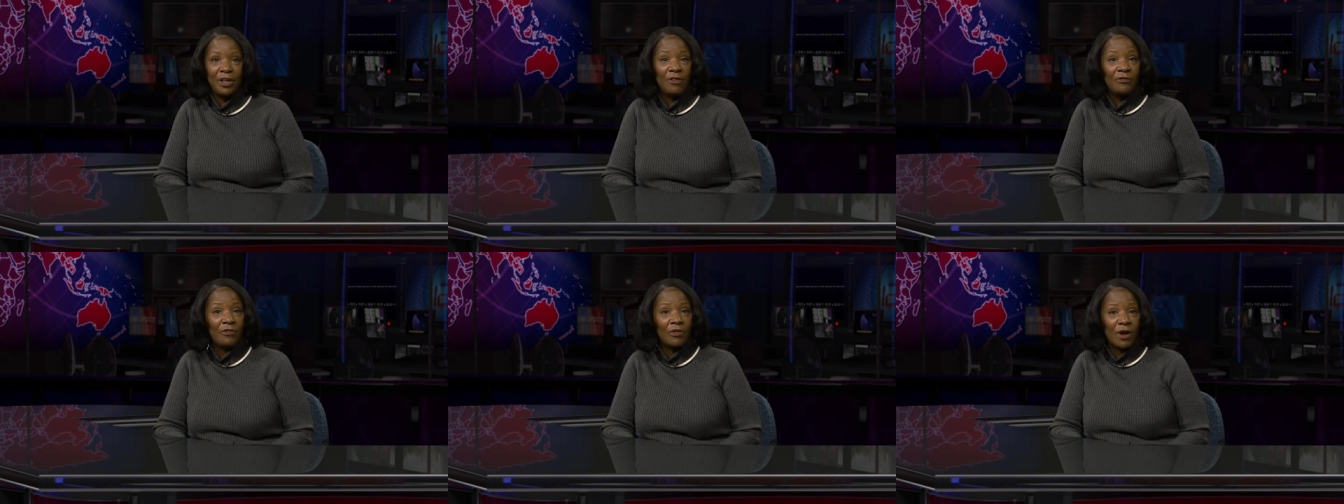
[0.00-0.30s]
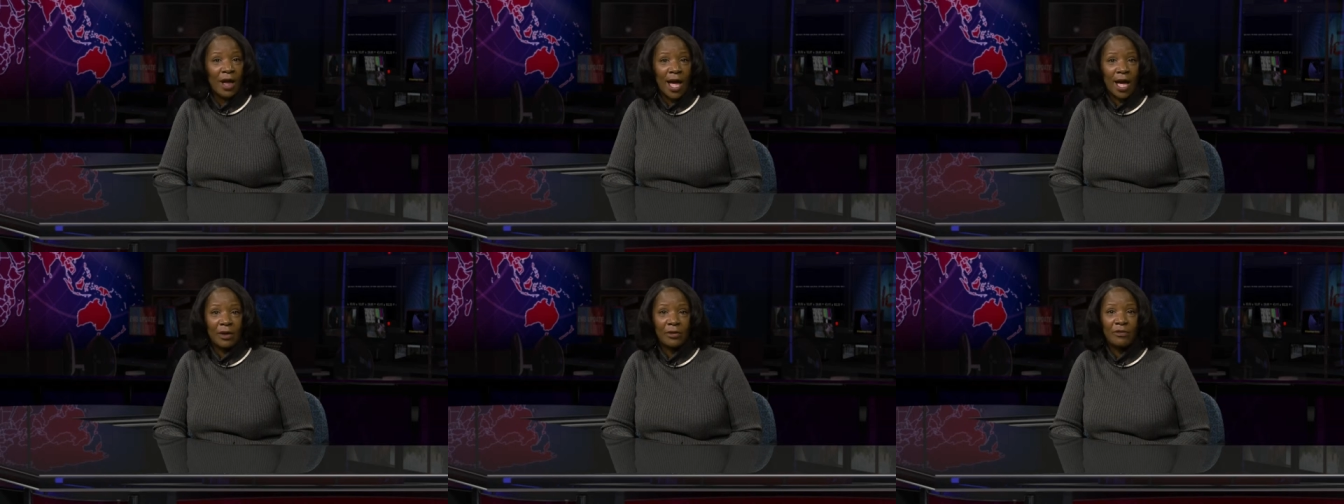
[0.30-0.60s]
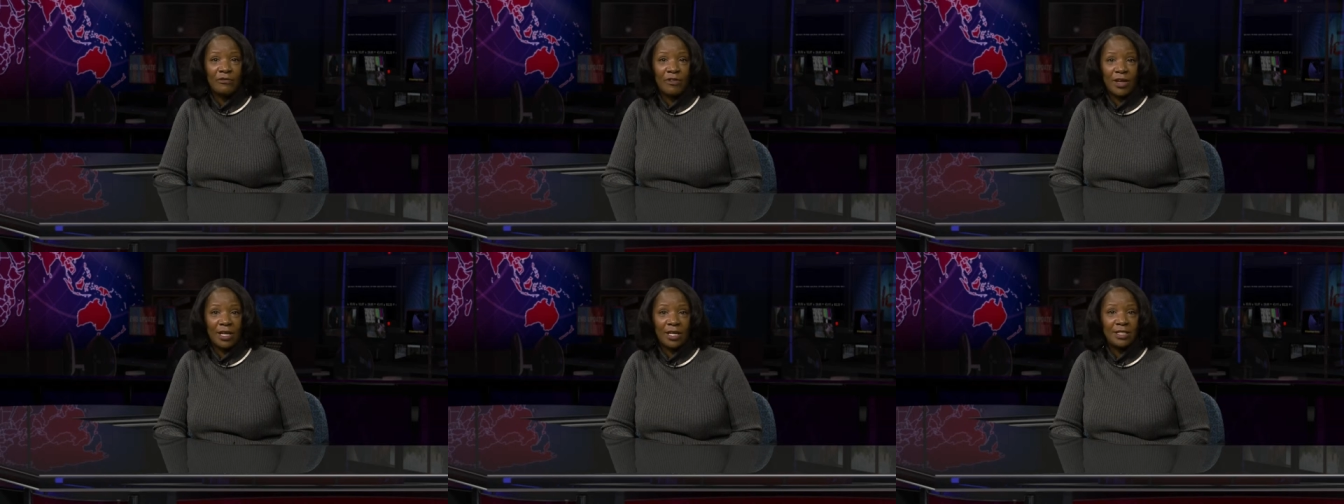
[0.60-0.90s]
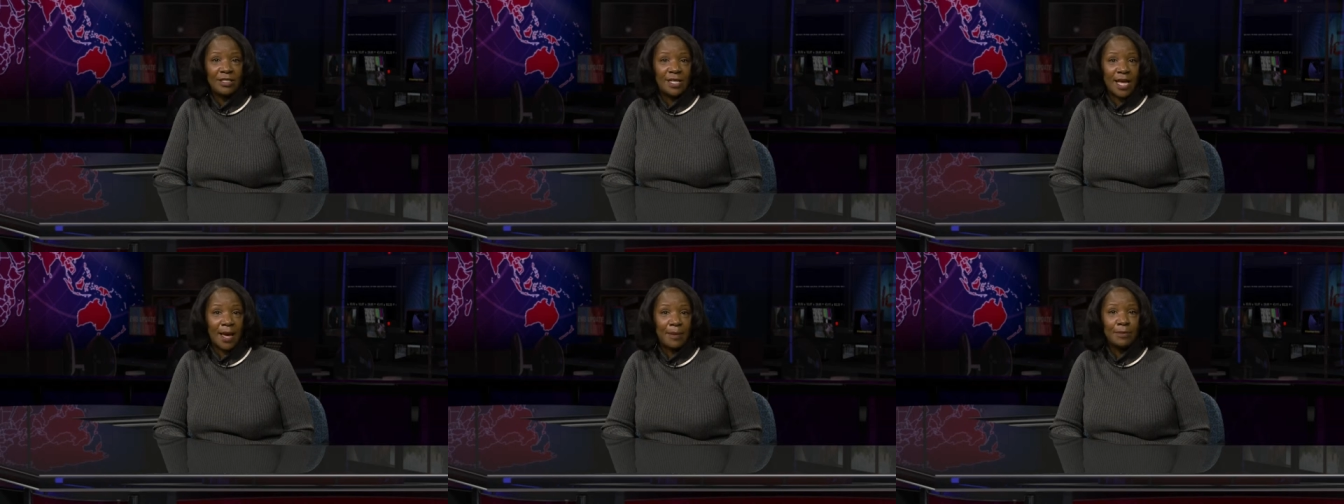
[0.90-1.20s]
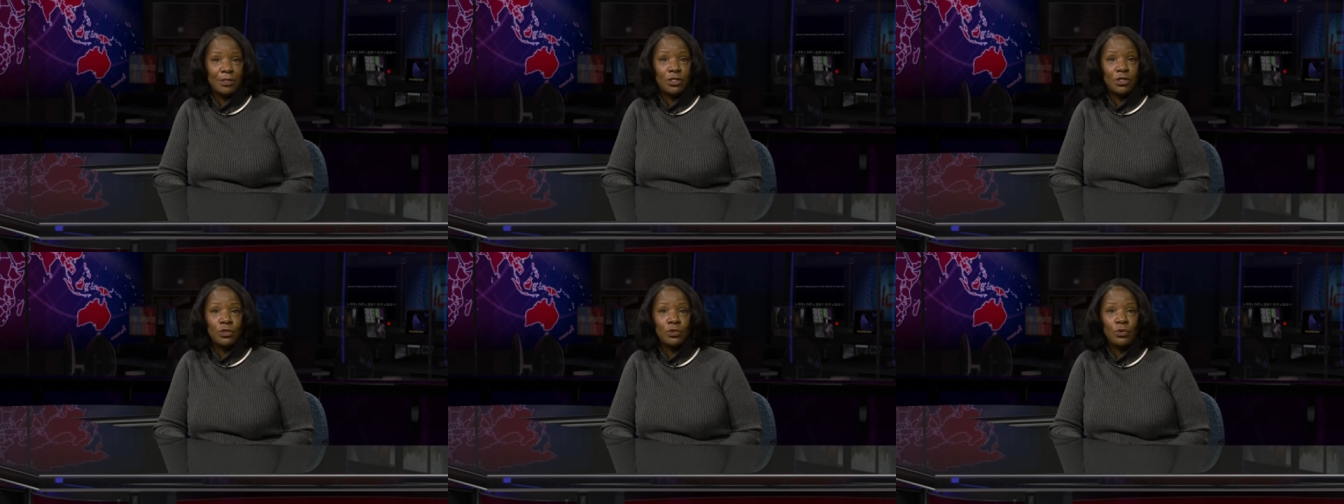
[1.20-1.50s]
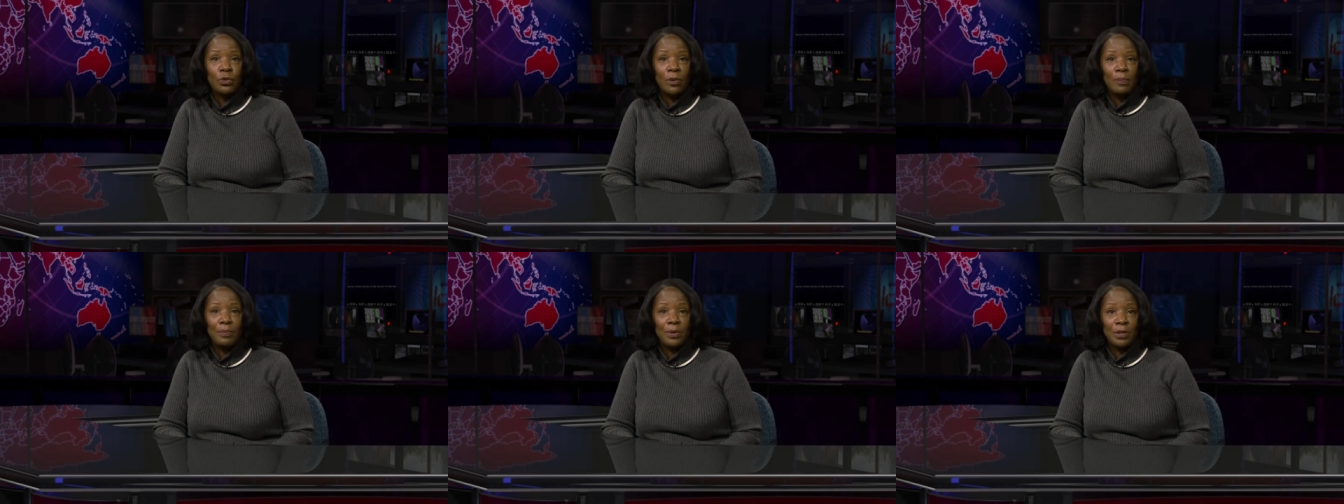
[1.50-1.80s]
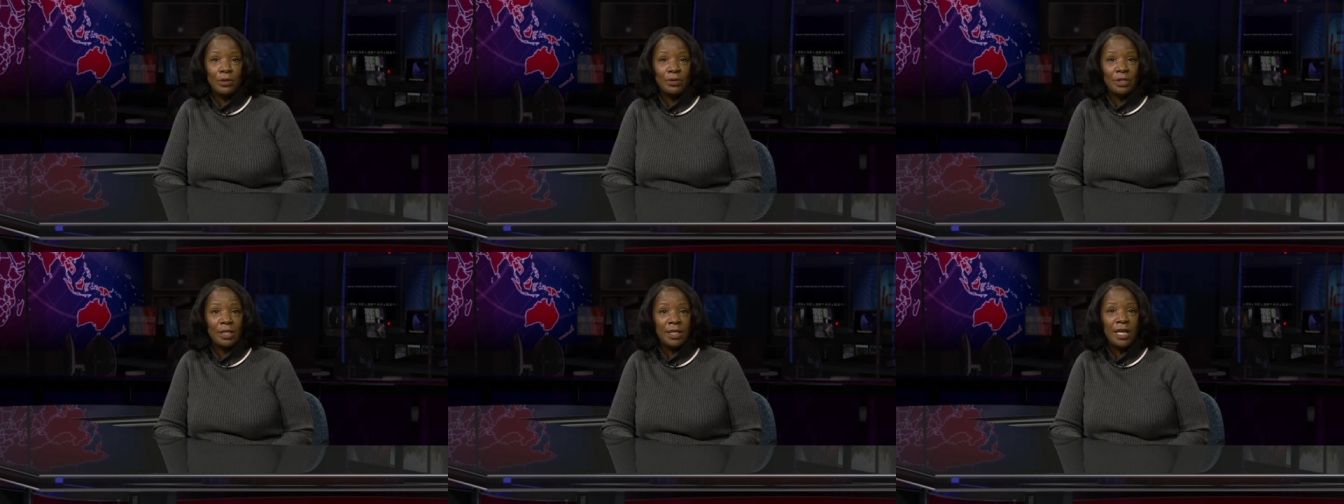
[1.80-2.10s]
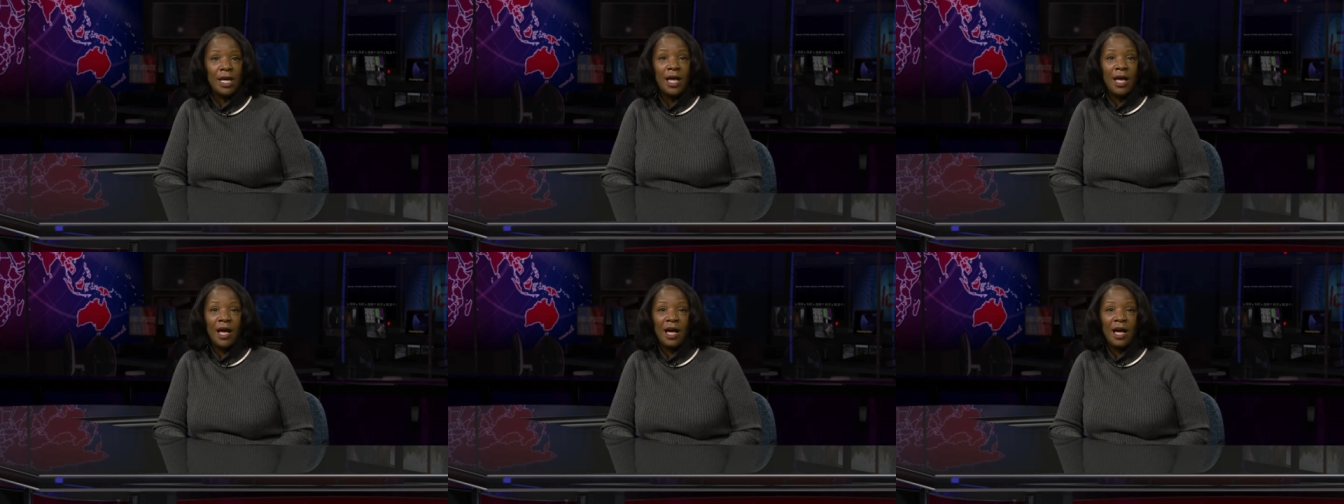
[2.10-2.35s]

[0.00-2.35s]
for aggravated damage to a building